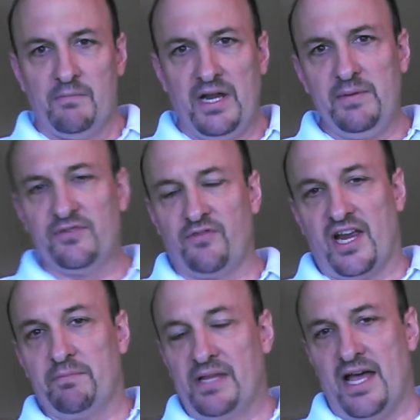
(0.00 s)
My name is
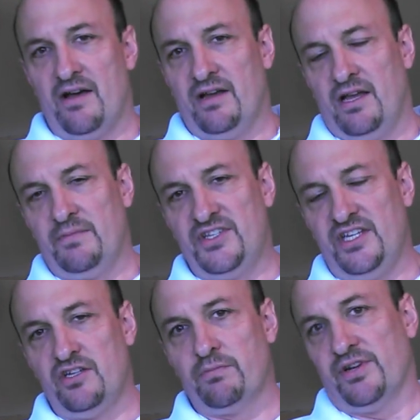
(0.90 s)
Frank Blau. I'm a
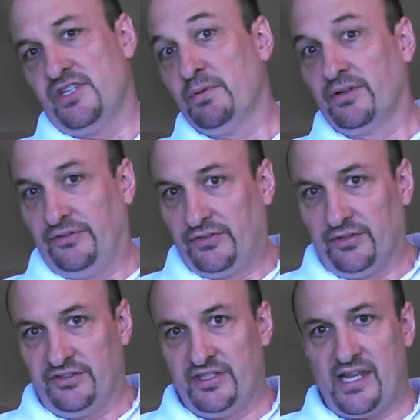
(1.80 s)
senior principal
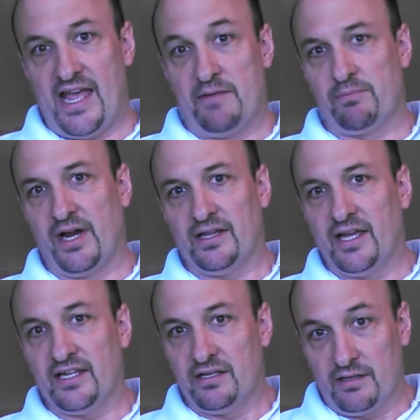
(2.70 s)
consultant at
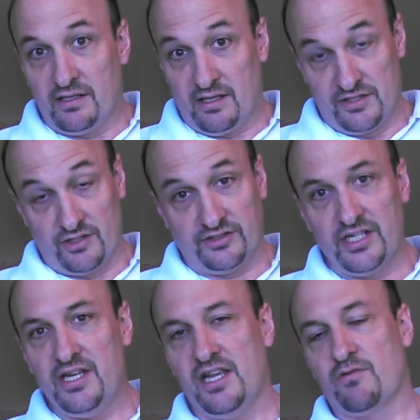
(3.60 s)
Brightlight
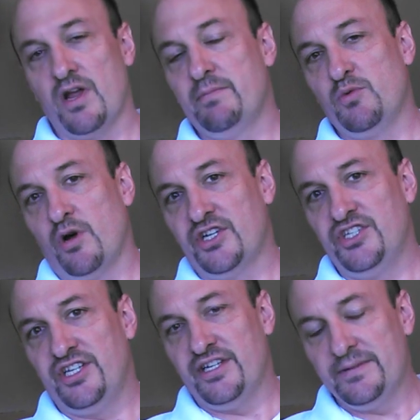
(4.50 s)
Consulting in Redmond,
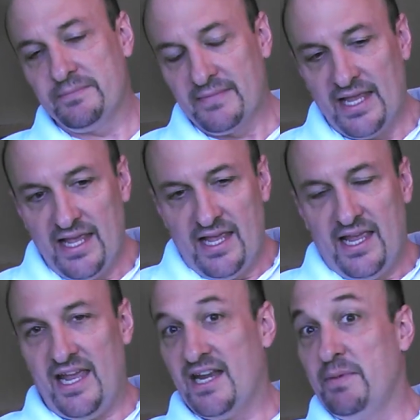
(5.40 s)
Washington.
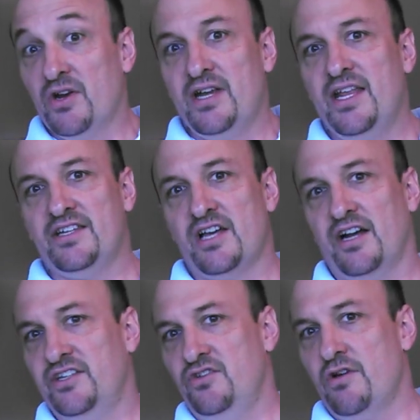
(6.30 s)
And I'm here today to
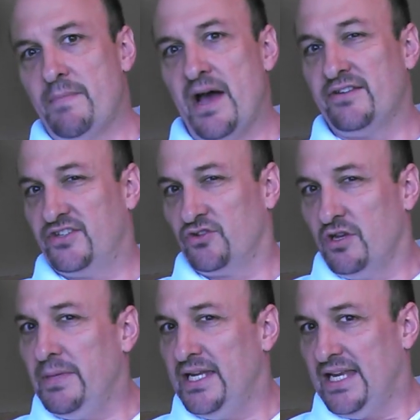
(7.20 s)
talk to you about
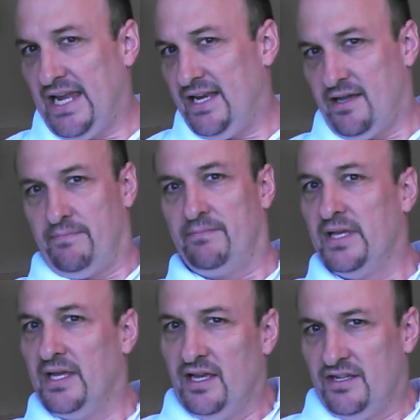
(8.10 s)
streaming data.
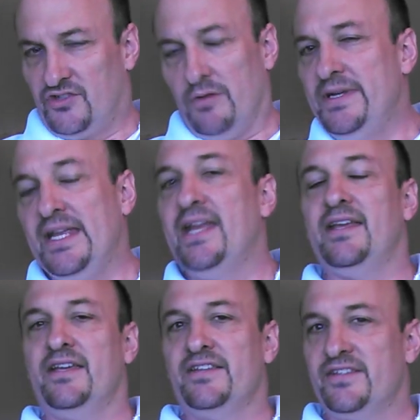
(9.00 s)
Streaming data
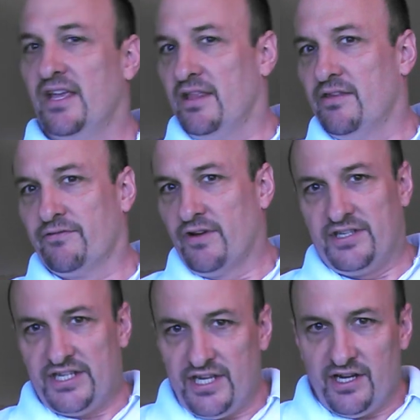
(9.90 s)
is the
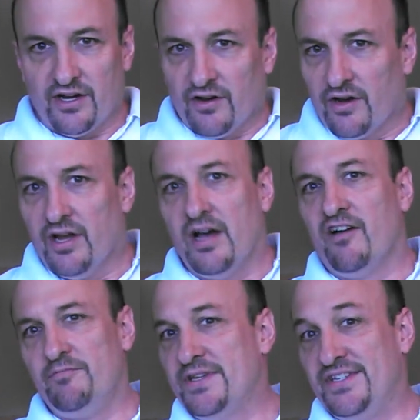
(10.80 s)
frontier
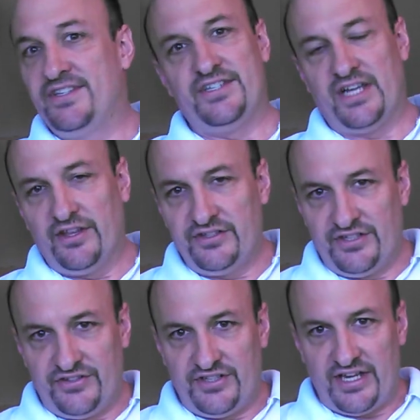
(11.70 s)
of business
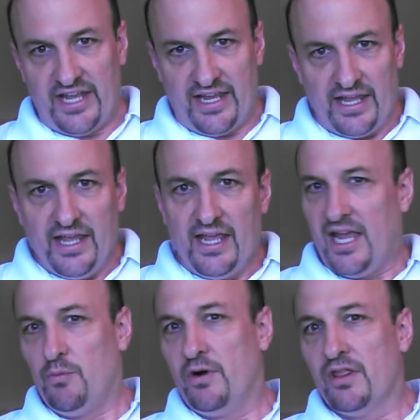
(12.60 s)
intelligence today.
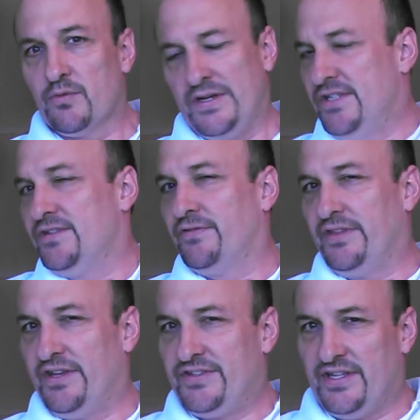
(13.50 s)
And one of the reasons for
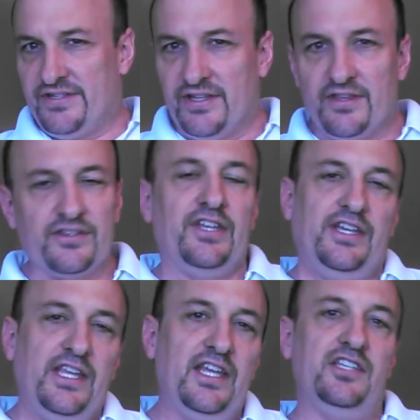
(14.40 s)
this is that there's a
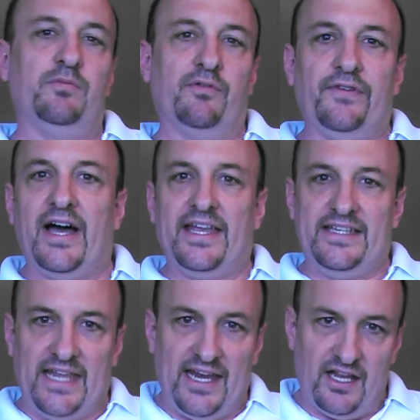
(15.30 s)
need to
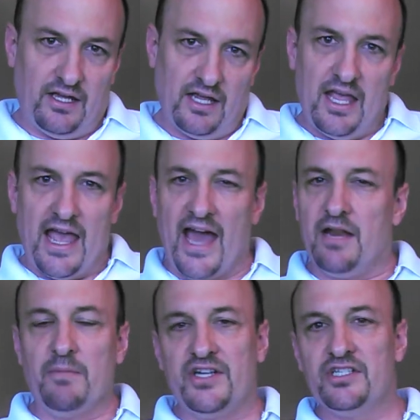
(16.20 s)
provide data at
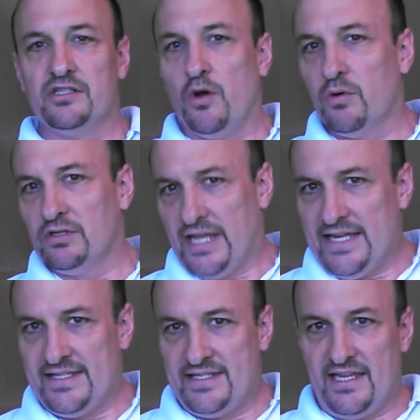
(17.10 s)
a much lower
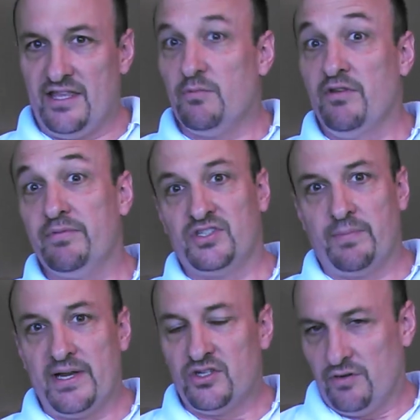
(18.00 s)
latency than we've
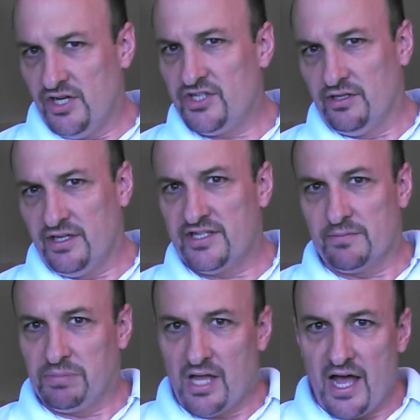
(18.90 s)
been traditionally
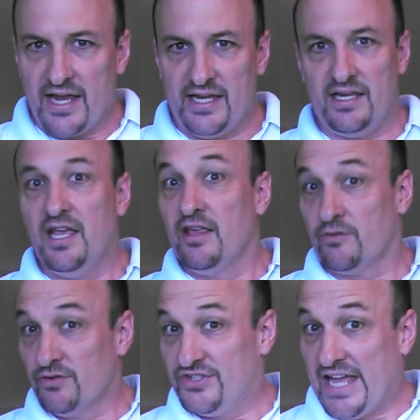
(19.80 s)
supplying
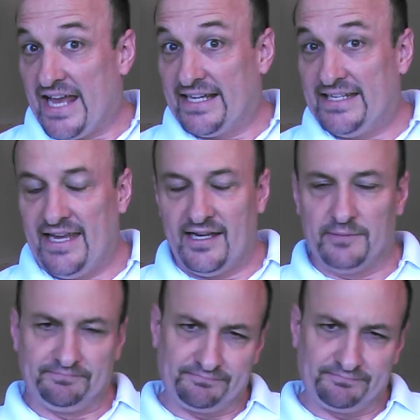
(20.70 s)
through static data.